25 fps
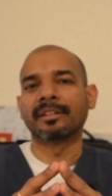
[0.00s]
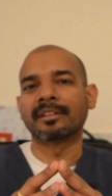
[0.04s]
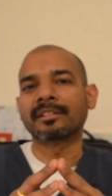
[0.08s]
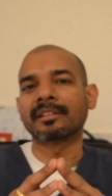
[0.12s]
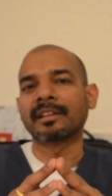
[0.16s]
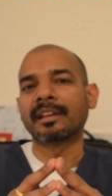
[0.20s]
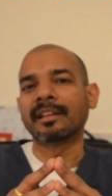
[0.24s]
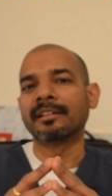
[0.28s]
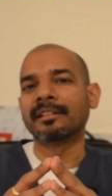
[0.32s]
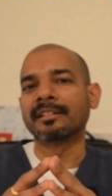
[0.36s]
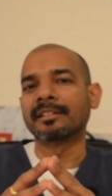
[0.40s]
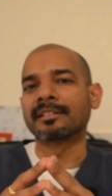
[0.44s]
the
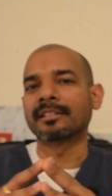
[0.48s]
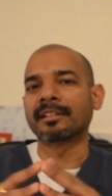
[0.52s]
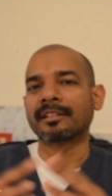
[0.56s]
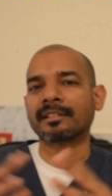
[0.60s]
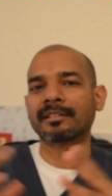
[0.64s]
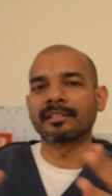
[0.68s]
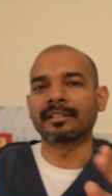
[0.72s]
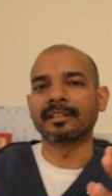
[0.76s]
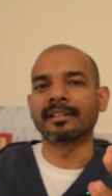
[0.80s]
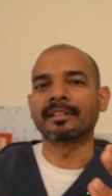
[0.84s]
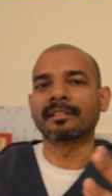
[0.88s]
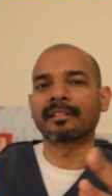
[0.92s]
scientists are
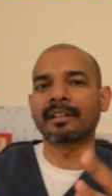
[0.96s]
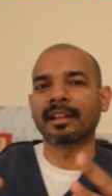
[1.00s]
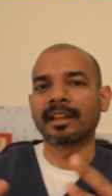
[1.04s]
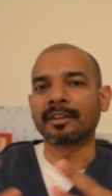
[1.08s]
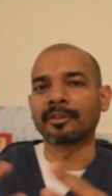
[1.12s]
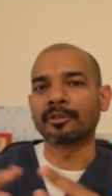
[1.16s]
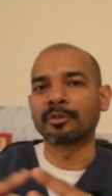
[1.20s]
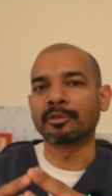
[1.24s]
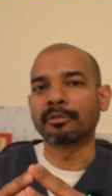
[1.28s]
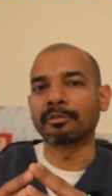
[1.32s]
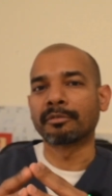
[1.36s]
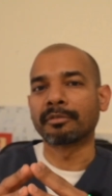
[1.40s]
still
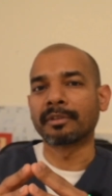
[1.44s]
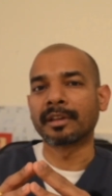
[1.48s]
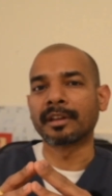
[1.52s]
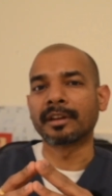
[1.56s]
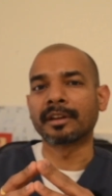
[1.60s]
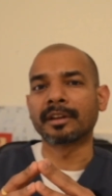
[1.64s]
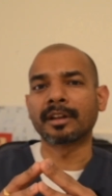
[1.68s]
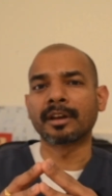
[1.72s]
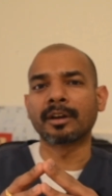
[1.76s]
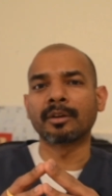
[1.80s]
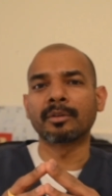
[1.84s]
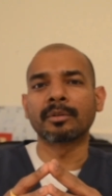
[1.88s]
trying to figure
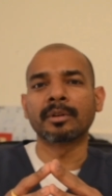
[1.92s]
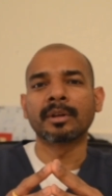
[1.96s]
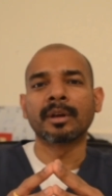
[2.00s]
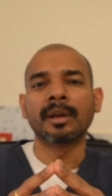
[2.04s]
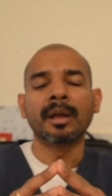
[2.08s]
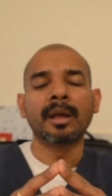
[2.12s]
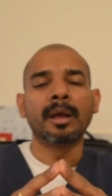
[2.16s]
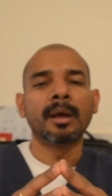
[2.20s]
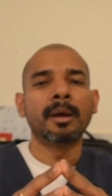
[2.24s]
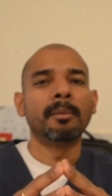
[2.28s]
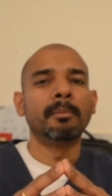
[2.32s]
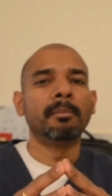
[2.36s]
it out,
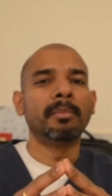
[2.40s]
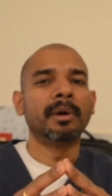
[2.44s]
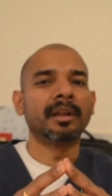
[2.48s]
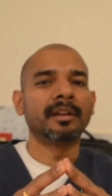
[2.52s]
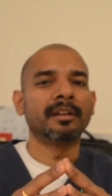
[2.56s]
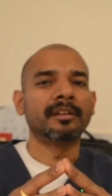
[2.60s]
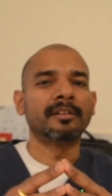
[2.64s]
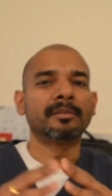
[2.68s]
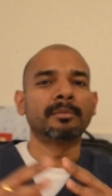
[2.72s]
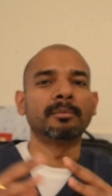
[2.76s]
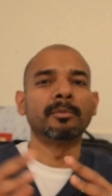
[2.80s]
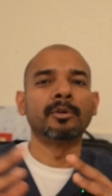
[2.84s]

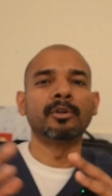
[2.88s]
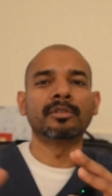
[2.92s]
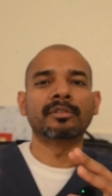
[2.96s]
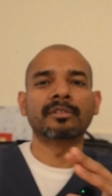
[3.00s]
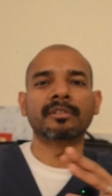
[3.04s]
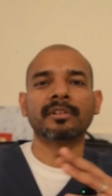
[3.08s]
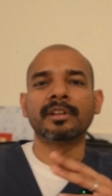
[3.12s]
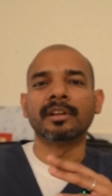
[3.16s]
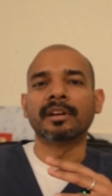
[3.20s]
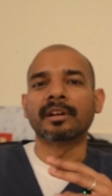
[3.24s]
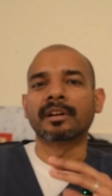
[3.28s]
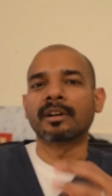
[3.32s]
but it's
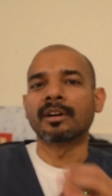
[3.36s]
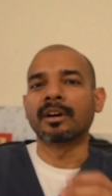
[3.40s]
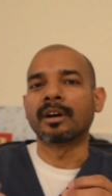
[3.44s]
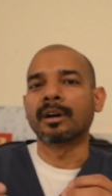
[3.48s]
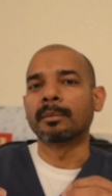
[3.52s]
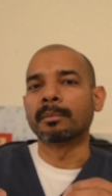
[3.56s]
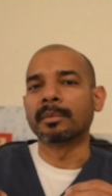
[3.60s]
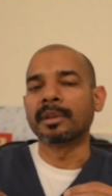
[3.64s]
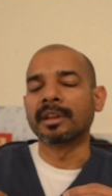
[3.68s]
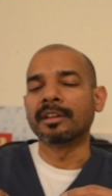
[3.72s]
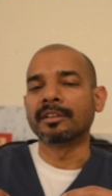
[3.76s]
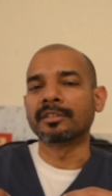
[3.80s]
mostly a
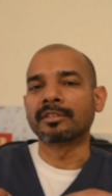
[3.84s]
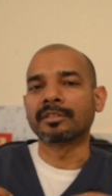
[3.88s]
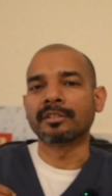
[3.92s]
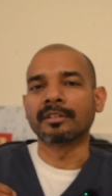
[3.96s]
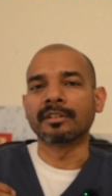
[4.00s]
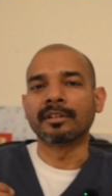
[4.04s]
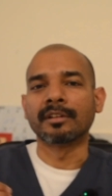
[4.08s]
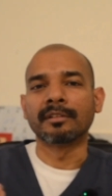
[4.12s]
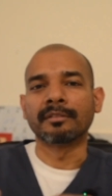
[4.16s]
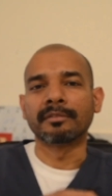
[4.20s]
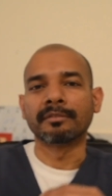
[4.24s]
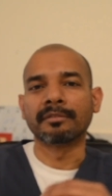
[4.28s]

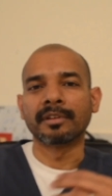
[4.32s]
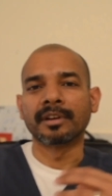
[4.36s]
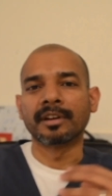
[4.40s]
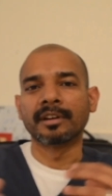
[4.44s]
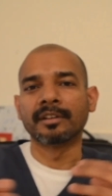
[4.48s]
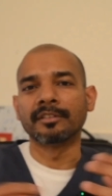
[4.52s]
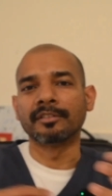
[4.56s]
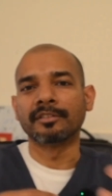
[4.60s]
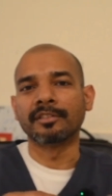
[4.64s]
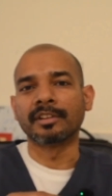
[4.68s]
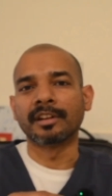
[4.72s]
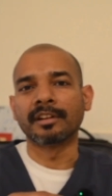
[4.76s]
combination of
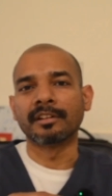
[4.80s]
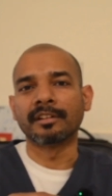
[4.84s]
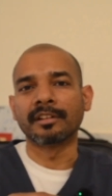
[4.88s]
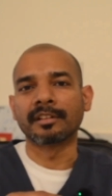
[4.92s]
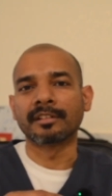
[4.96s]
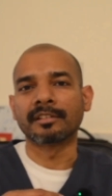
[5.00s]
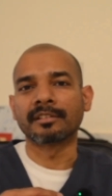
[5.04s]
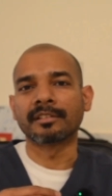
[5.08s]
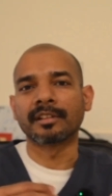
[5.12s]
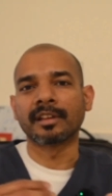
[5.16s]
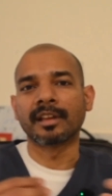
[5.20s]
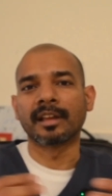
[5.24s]

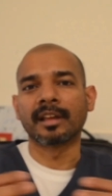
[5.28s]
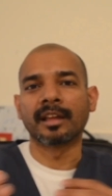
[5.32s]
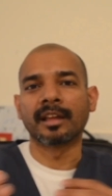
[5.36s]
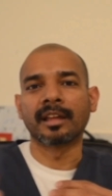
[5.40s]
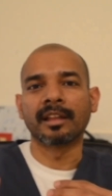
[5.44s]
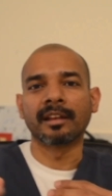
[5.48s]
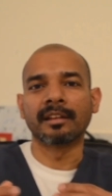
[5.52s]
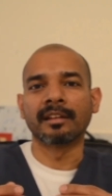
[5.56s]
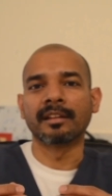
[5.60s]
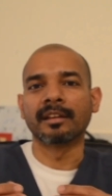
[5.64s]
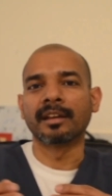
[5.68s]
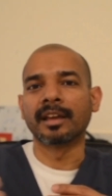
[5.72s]
genetics
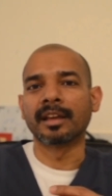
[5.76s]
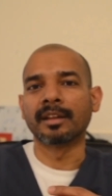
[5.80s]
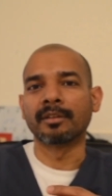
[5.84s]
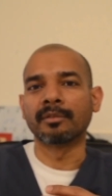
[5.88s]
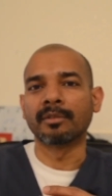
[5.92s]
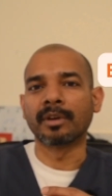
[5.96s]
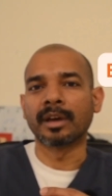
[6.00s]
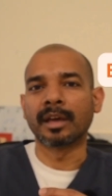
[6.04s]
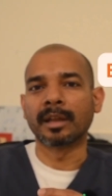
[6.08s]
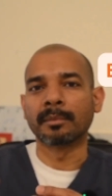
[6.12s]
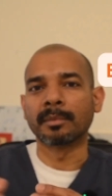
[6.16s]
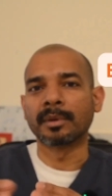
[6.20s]
and
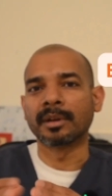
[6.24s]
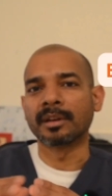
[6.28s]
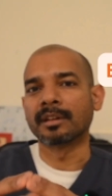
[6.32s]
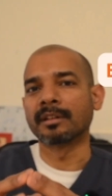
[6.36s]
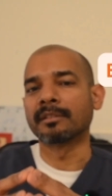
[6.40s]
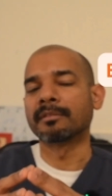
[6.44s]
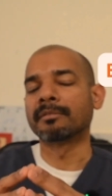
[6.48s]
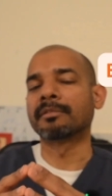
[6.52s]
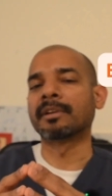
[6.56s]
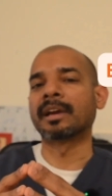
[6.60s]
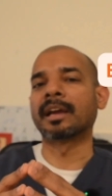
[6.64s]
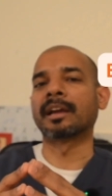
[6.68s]

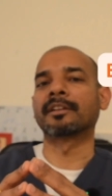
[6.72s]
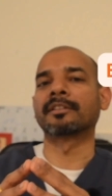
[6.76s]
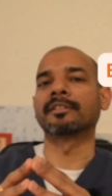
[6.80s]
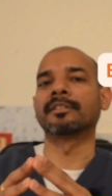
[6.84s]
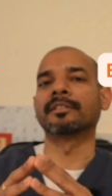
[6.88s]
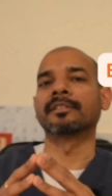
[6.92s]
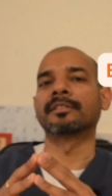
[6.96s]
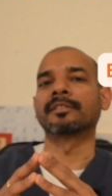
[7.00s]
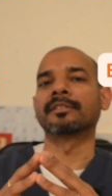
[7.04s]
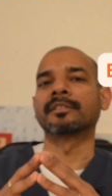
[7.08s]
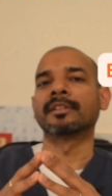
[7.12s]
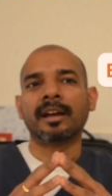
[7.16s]
environmental
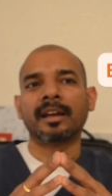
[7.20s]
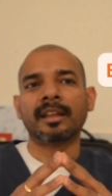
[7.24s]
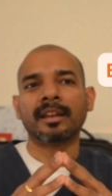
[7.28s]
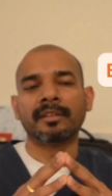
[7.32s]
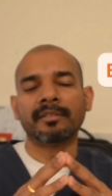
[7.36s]
factors. And